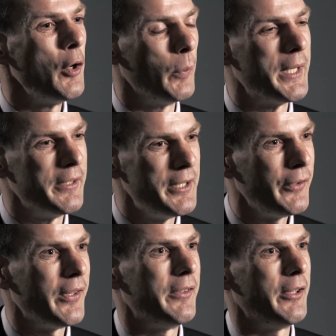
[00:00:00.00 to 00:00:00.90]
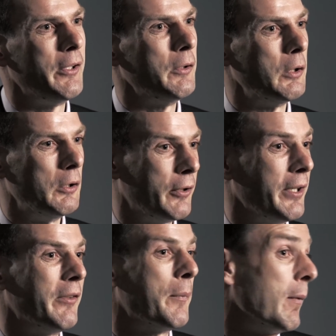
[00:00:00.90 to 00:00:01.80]
we can use it to look
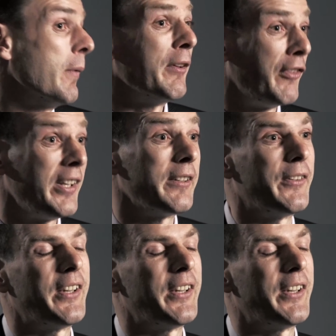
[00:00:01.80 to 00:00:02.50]
at the problem of signal